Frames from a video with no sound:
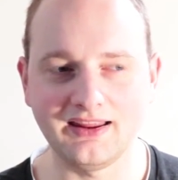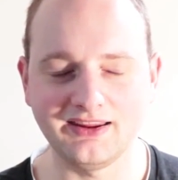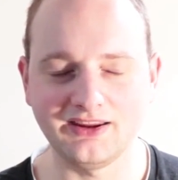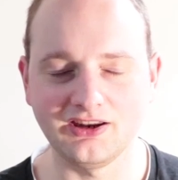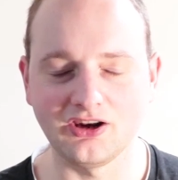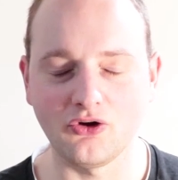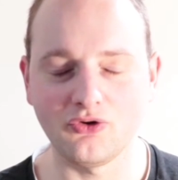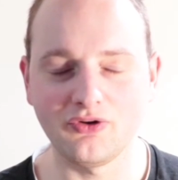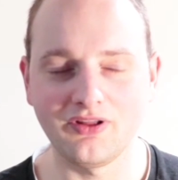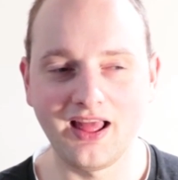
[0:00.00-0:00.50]

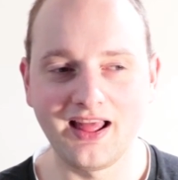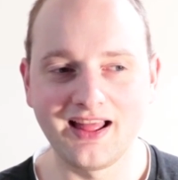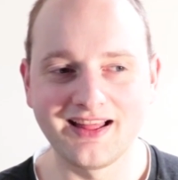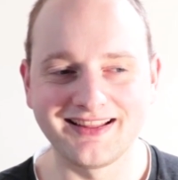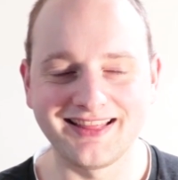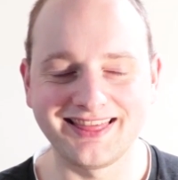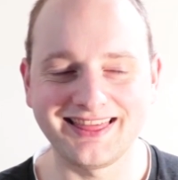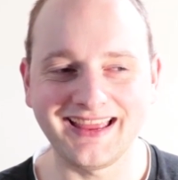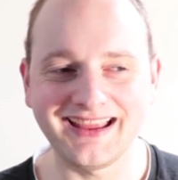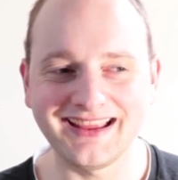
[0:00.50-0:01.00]
you know,
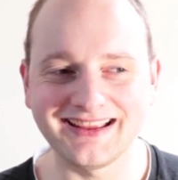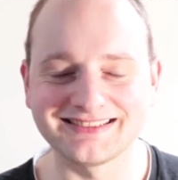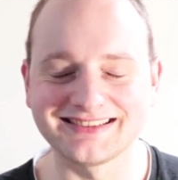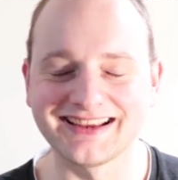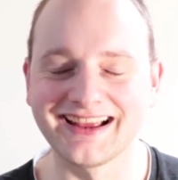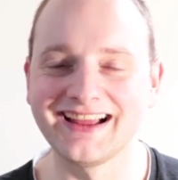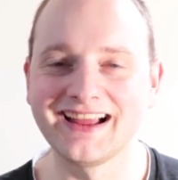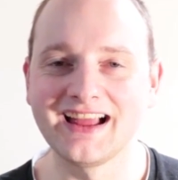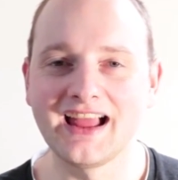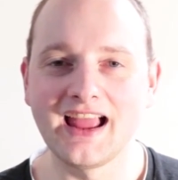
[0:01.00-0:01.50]
the thing
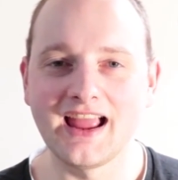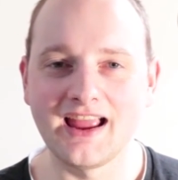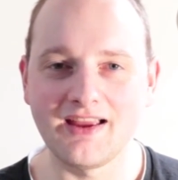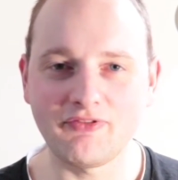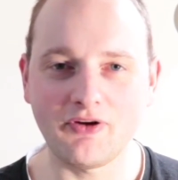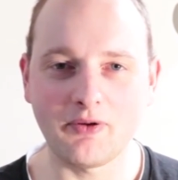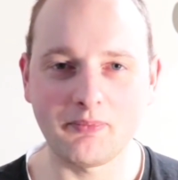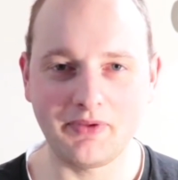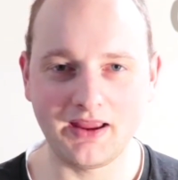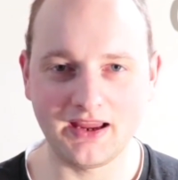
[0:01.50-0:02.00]
is,
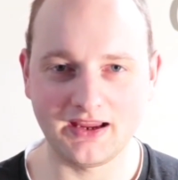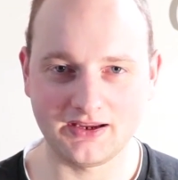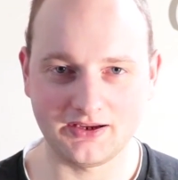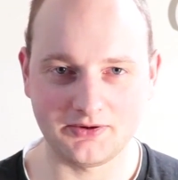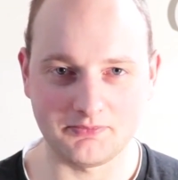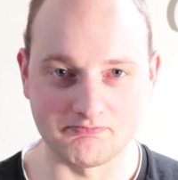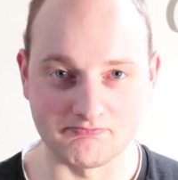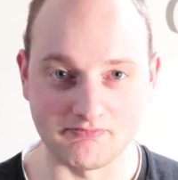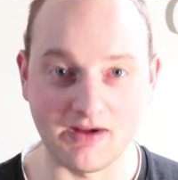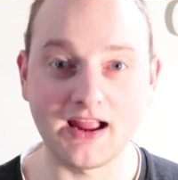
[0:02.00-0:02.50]
if I
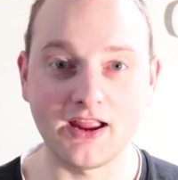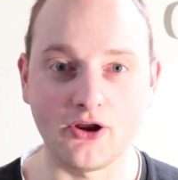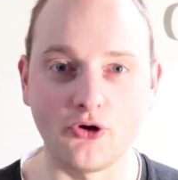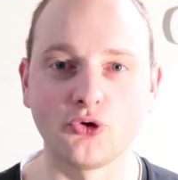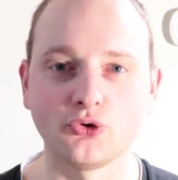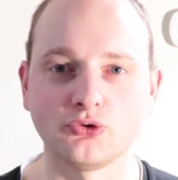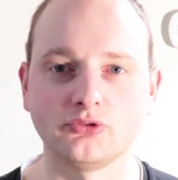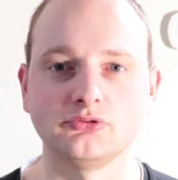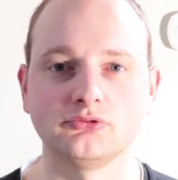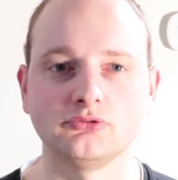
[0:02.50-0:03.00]
make my
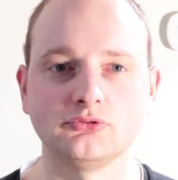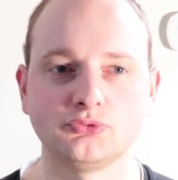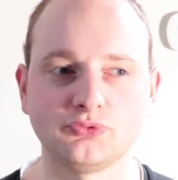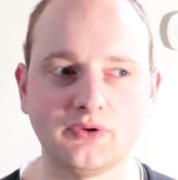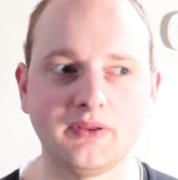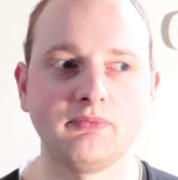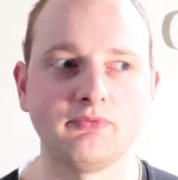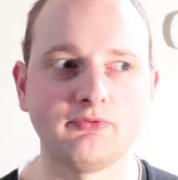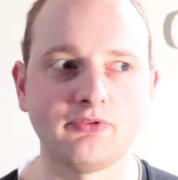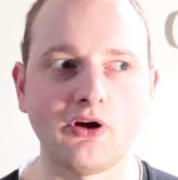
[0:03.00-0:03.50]
own
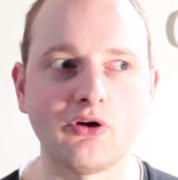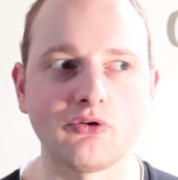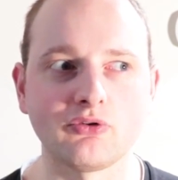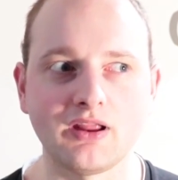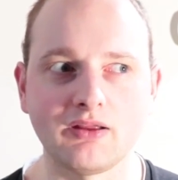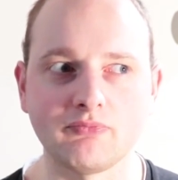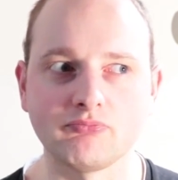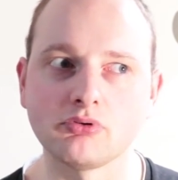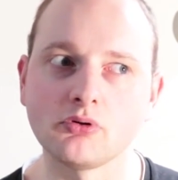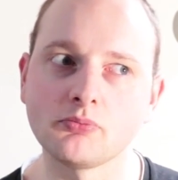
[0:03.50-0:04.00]
dream
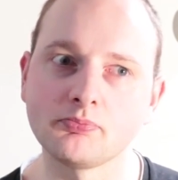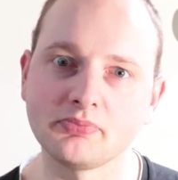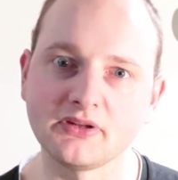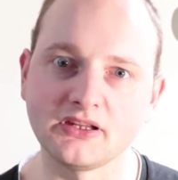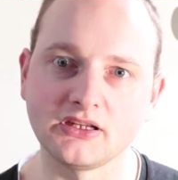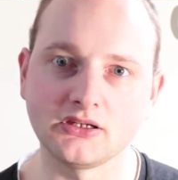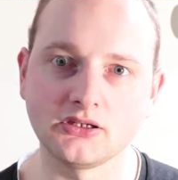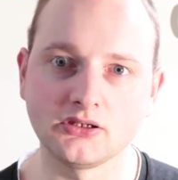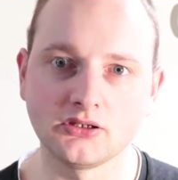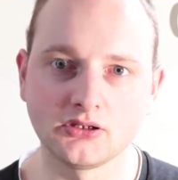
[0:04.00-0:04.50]
phone, it would
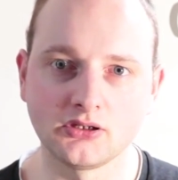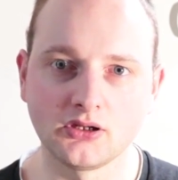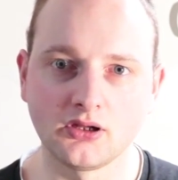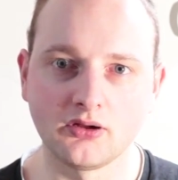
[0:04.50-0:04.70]
be